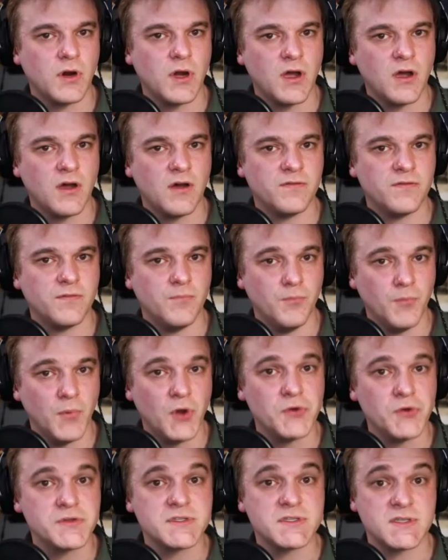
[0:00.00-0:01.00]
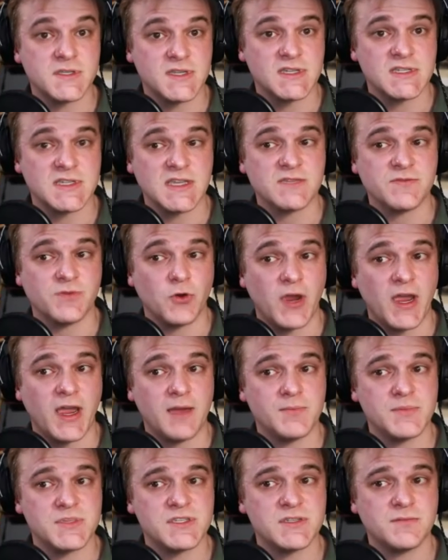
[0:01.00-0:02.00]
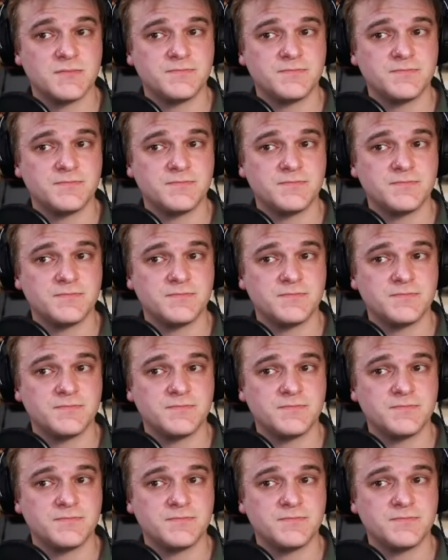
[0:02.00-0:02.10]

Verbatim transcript: of most successful games